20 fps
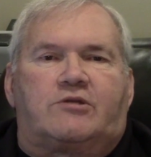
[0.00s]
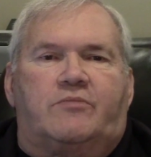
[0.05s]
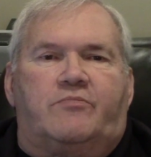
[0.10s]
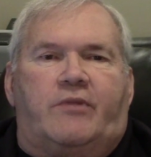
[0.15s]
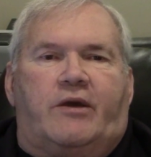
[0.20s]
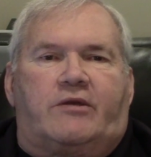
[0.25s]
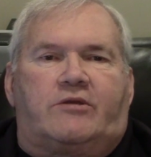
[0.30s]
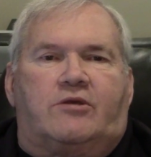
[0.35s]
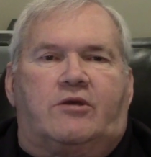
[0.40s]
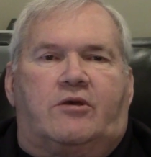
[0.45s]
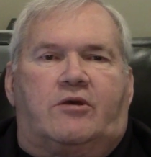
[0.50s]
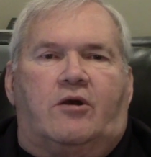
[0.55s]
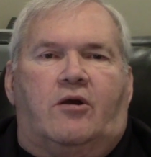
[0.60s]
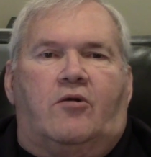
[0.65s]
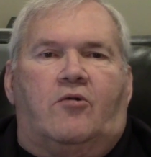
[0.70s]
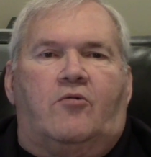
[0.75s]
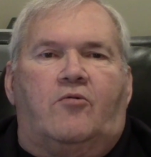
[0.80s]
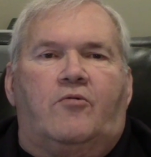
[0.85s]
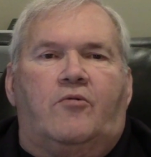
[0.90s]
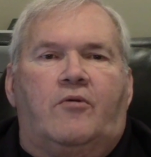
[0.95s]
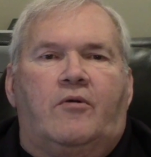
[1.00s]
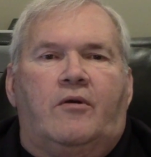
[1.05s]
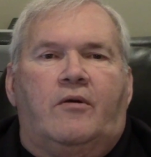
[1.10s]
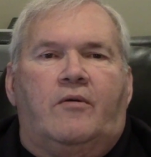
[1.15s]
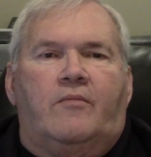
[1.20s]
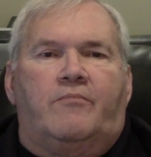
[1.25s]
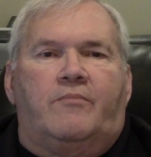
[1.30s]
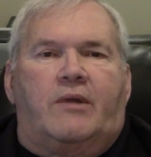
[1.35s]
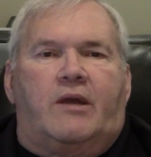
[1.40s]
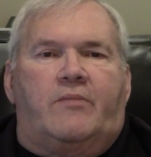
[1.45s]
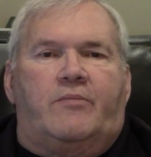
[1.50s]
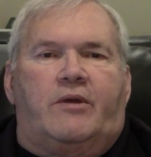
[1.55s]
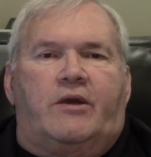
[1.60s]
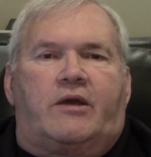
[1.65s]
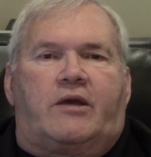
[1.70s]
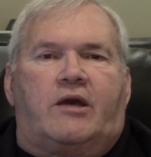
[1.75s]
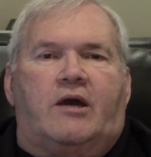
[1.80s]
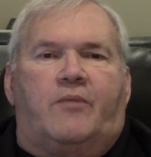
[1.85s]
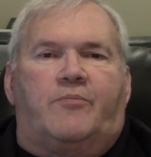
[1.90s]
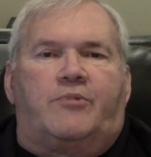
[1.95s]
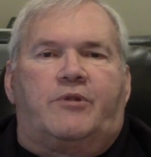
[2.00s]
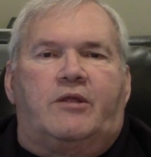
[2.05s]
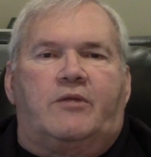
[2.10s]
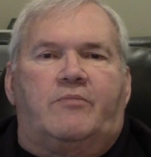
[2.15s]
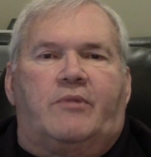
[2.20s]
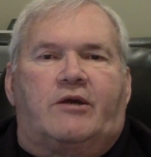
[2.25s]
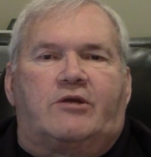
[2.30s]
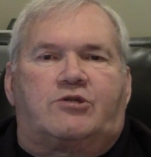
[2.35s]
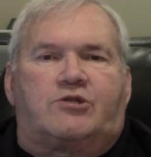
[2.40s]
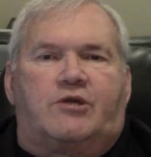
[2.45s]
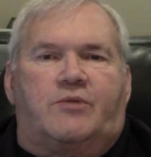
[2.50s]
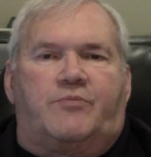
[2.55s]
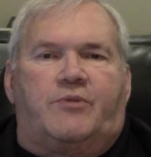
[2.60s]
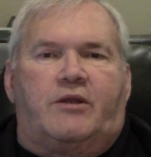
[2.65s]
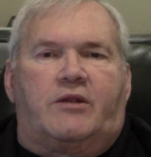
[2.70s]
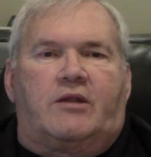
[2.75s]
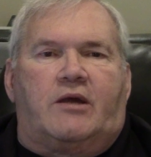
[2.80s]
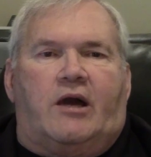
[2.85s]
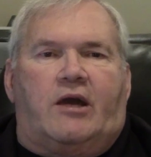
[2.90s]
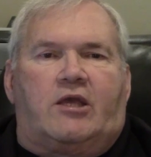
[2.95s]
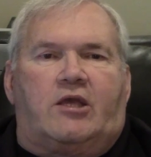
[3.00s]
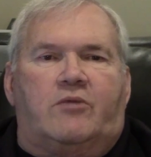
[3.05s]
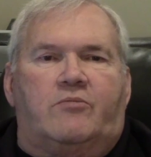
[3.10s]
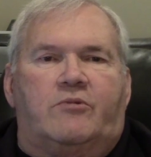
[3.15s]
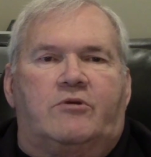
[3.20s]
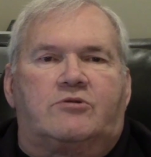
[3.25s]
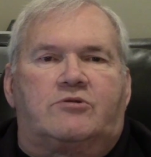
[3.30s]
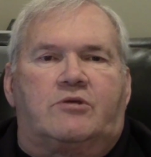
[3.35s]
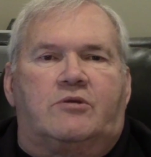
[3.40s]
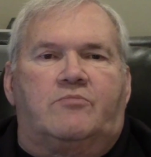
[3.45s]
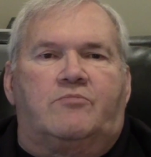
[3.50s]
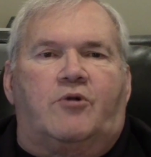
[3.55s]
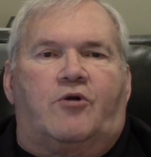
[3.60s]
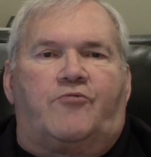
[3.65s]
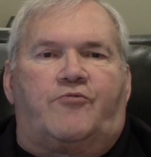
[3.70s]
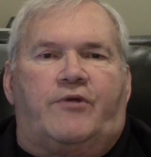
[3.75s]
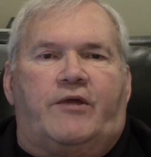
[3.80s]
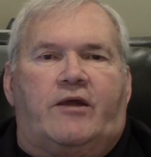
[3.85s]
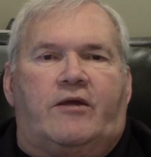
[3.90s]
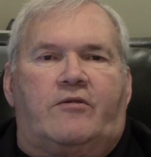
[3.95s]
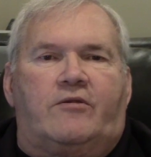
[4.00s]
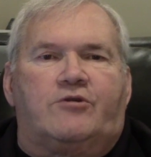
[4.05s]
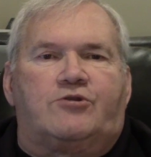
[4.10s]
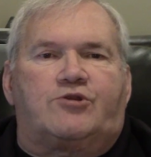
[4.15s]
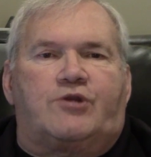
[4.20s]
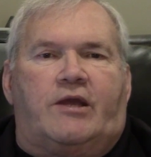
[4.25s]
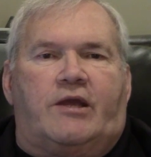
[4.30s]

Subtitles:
and Mexico may be accompanied by shipping documents in both English